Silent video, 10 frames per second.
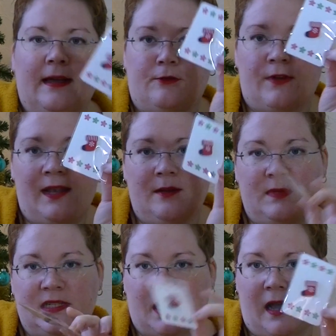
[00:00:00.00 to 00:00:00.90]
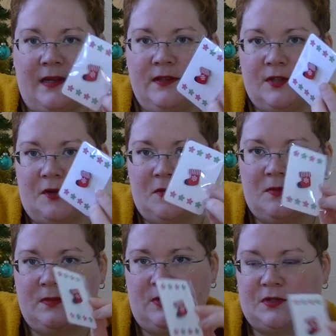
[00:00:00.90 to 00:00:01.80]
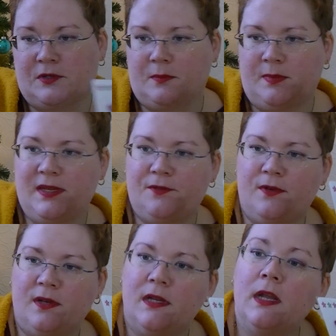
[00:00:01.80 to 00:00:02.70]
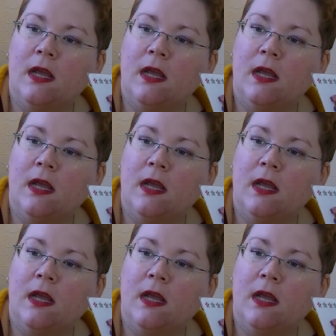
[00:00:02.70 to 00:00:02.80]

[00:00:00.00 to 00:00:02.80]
random design, so yours could be different,